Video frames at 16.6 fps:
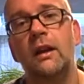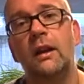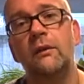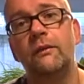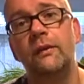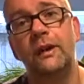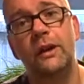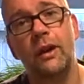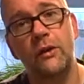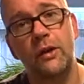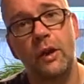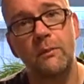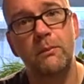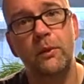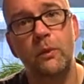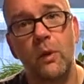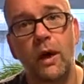Video
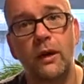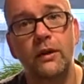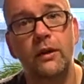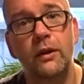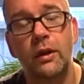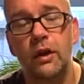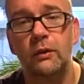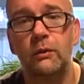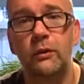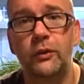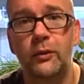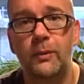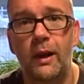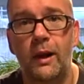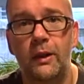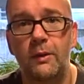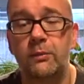number 1 was
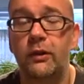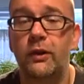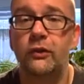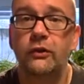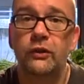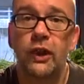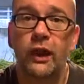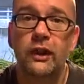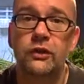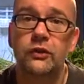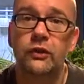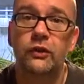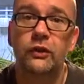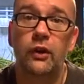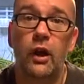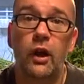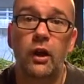about the presentation
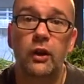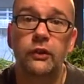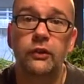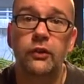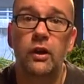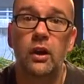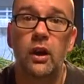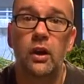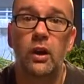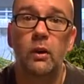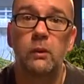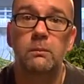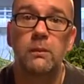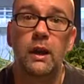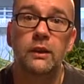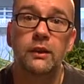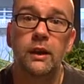task on
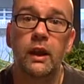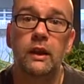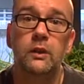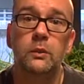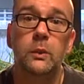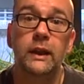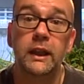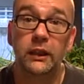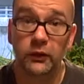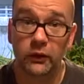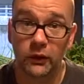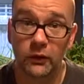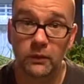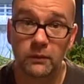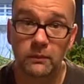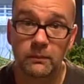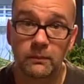Monday week
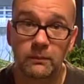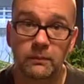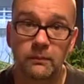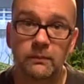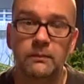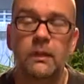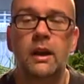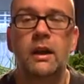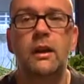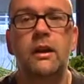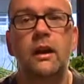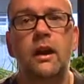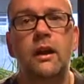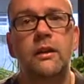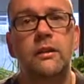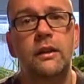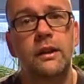2.
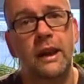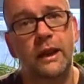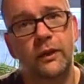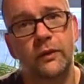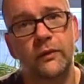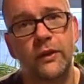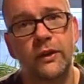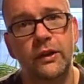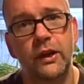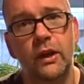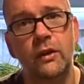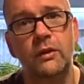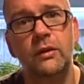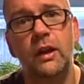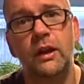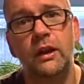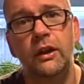And the next
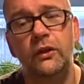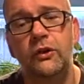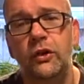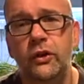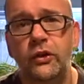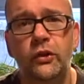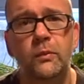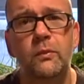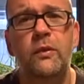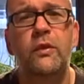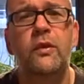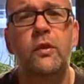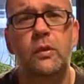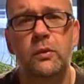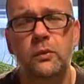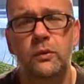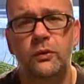video is just some
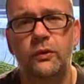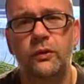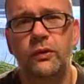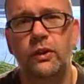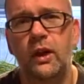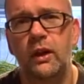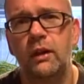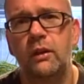thoughts,